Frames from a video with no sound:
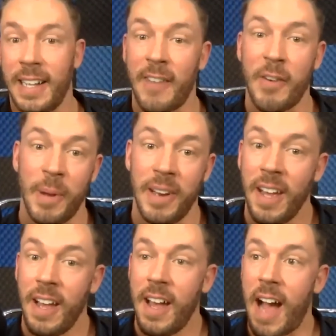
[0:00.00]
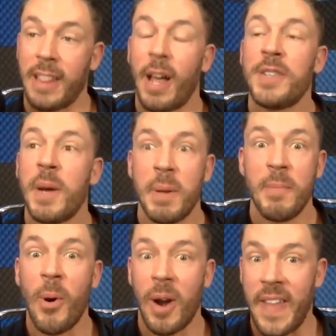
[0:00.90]
it. I love it. But I love
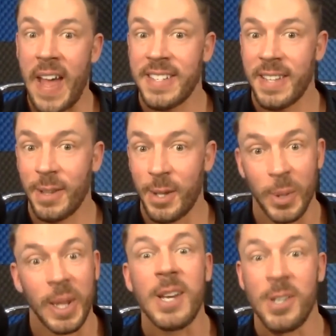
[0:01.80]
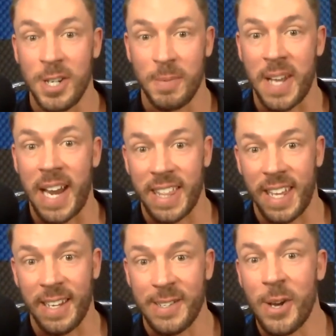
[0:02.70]
something more, and that's the, the relationship
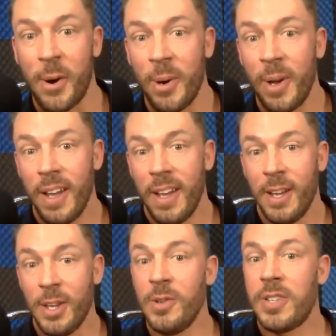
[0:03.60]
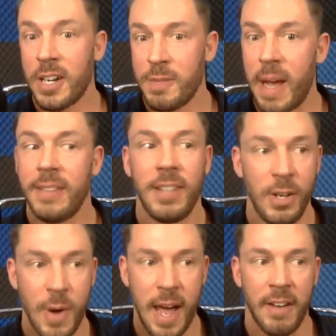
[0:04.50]
side of things. So yeah. you touch
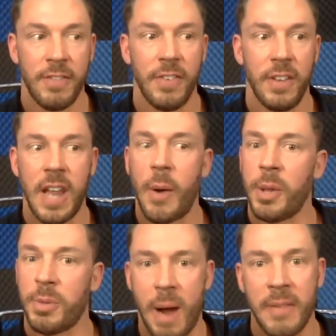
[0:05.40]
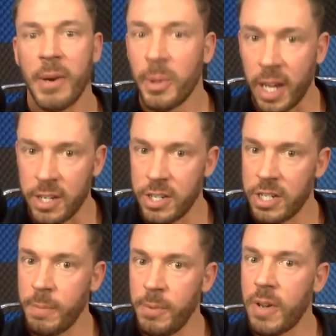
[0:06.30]
base that you have now a thriving
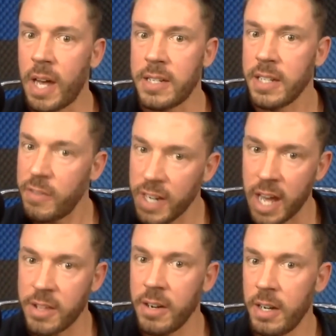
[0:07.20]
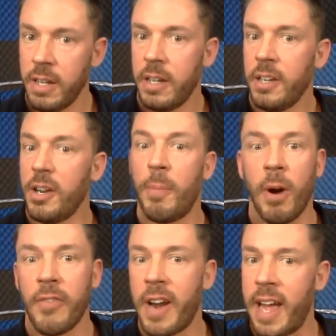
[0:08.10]
relationship. You guys live together.
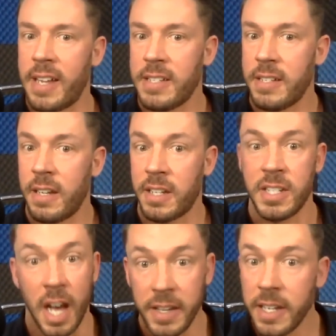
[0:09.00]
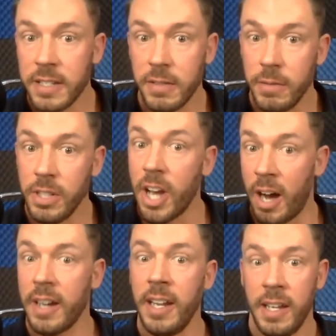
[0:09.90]
Your boyfriend has a son that's
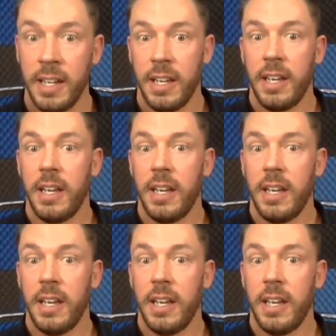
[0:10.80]
young.